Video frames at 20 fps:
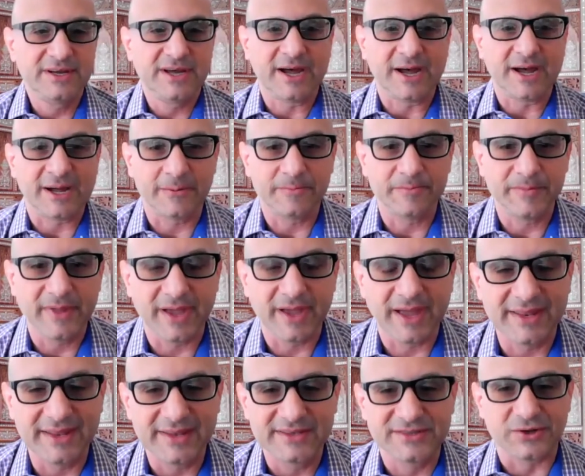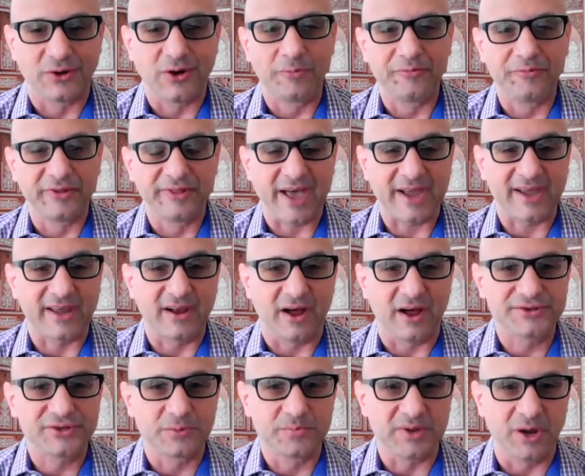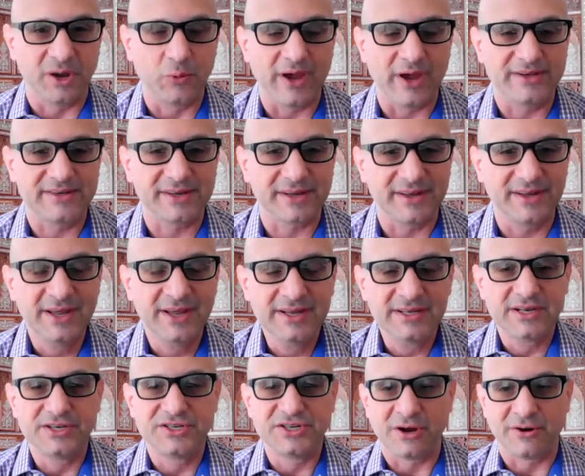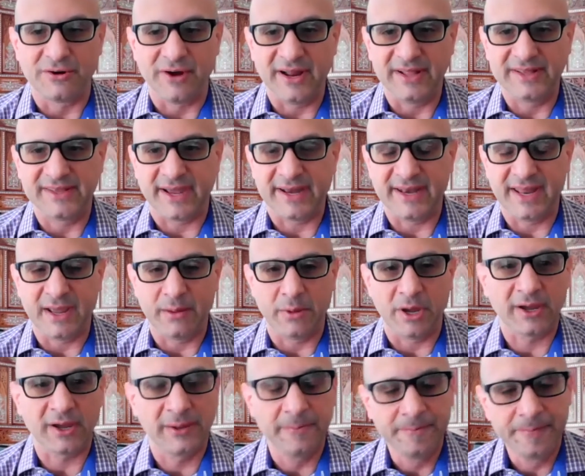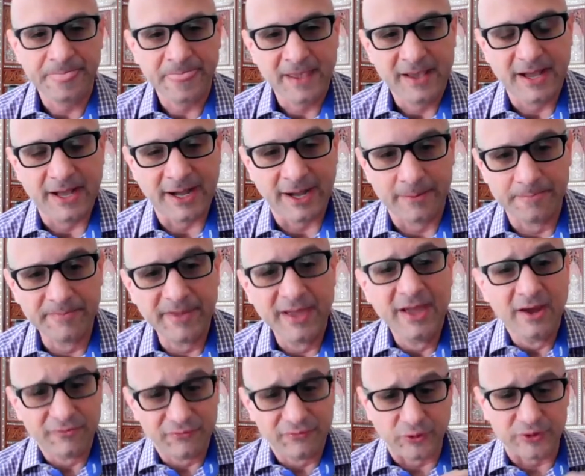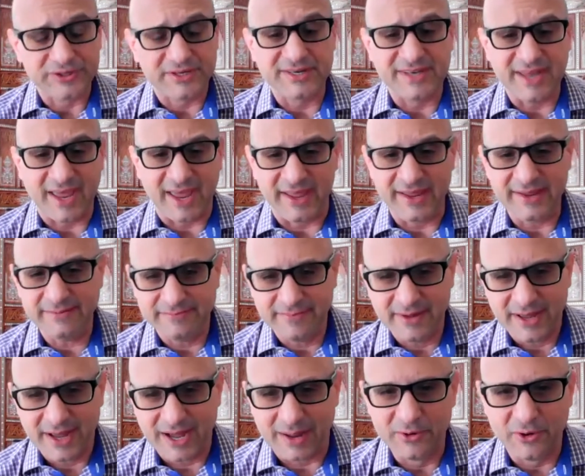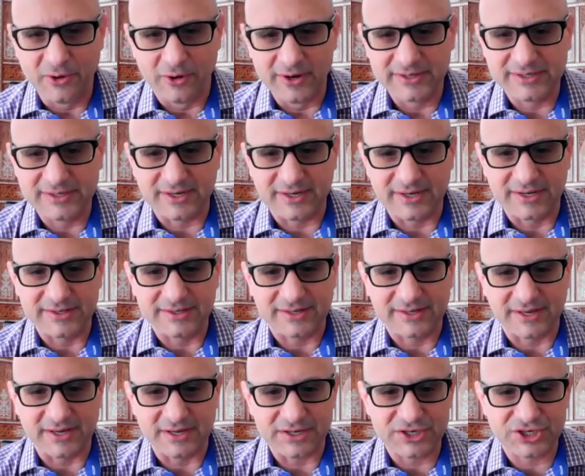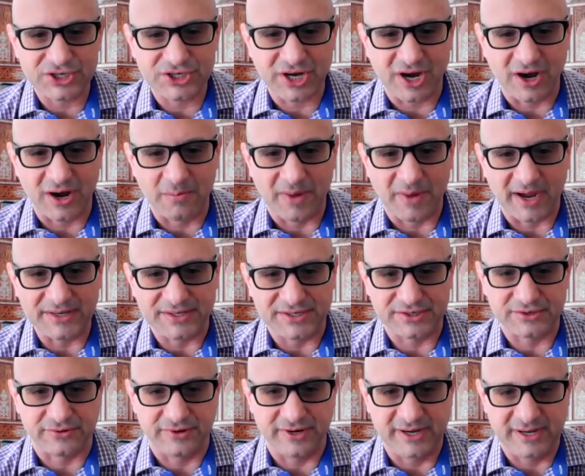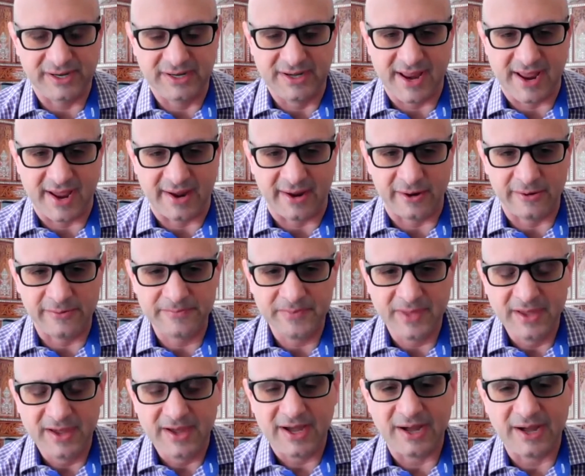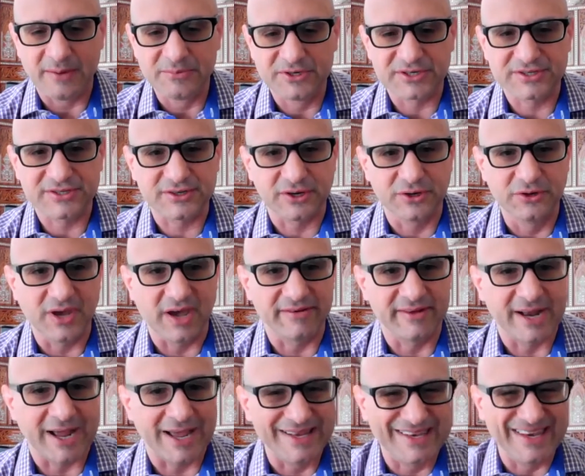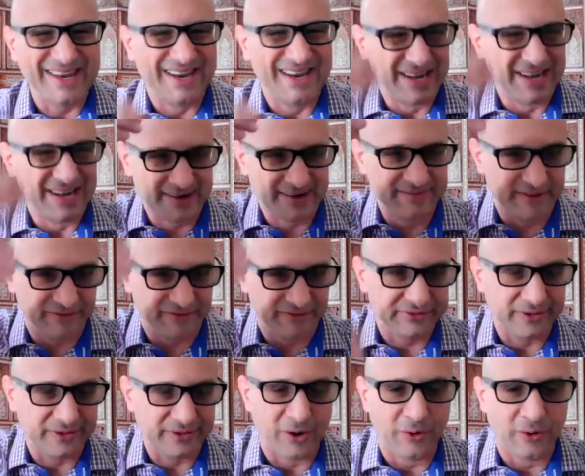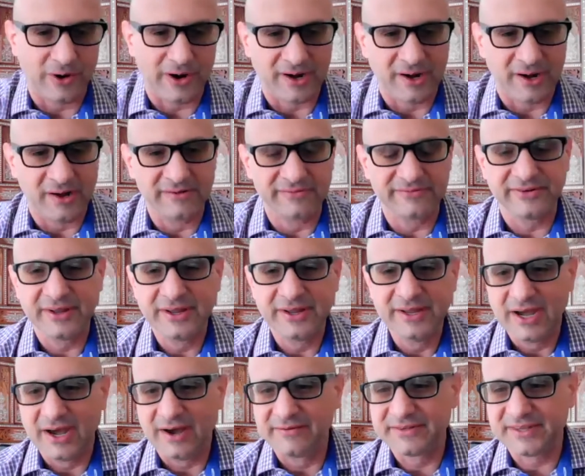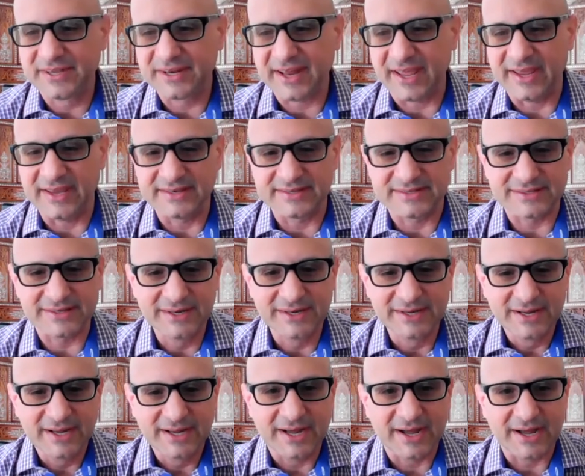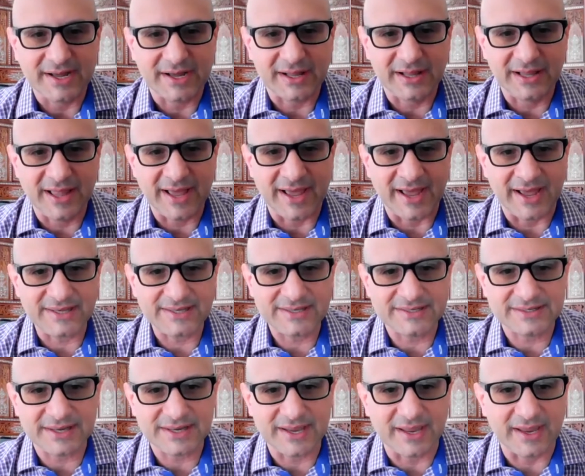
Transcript: Um, and so hopefully that can also be a way to, to generate a dynamic. Um, for today, I'm going to, to share my screen now, um, just so you have an idea of the flow of, of today's uh, class.